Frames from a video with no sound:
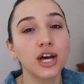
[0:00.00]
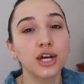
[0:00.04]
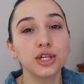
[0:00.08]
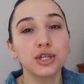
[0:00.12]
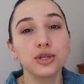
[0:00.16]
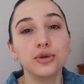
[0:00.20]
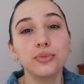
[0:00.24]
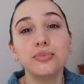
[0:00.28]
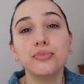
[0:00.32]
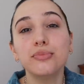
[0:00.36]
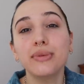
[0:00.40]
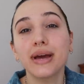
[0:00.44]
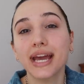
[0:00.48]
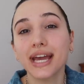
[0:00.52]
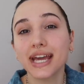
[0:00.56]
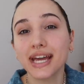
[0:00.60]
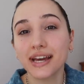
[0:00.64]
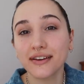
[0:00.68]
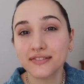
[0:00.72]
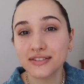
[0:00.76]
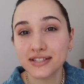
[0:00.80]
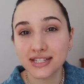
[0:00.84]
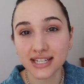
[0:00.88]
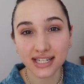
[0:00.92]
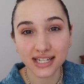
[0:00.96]
You may
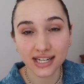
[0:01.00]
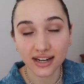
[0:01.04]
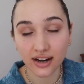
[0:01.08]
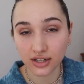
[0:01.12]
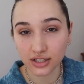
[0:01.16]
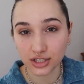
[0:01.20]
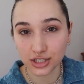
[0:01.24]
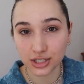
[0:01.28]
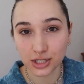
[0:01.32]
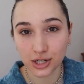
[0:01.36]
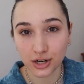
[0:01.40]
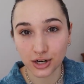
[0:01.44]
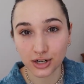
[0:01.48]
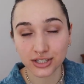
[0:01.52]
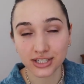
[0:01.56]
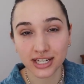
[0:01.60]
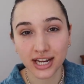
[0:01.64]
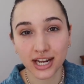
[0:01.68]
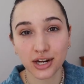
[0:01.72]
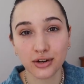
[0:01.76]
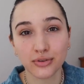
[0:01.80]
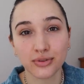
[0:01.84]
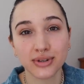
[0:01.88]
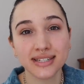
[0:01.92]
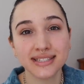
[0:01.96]
have seen it on Shark
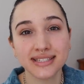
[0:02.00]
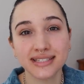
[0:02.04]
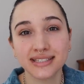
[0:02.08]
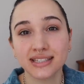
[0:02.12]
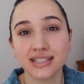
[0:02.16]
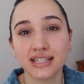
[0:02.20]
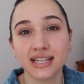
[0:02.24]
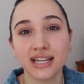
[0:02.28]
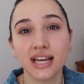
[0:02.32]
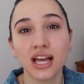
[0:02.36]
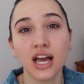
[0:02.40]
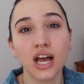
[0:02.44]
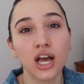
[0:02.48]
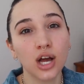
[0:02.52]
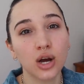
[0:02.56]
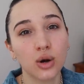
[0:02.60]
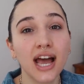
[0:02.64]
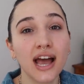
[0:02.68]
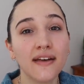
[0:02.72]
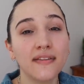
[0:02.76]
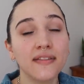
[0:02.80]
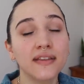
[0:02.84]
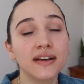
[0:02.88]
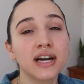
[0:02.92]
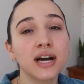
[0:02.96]
Tank recently,
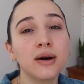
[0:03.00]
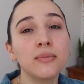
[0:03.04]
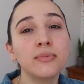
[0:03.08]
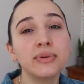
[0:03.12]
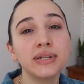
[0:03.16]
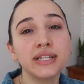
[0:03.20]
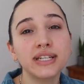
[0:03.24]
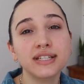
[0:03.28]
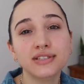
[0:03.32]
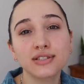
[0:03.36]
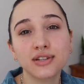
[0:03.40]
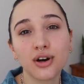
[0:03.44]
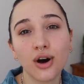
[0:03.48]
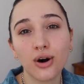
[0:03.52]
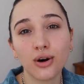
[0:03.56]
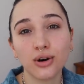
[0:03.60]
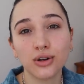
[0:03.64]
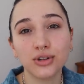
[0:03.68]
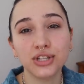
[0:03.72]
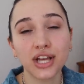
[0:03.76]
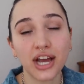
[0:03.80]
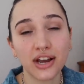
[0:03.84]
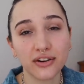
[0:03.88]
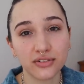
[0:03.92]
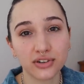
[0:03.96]
and the company is
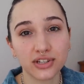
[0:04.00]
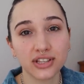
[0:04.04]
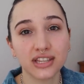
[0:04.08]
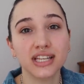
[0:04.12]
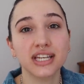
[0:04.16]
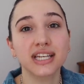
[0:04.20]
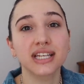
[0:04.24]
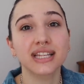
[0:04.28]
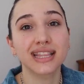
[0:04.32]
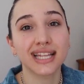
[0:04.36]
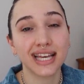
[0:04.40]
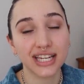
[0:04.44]
called Everything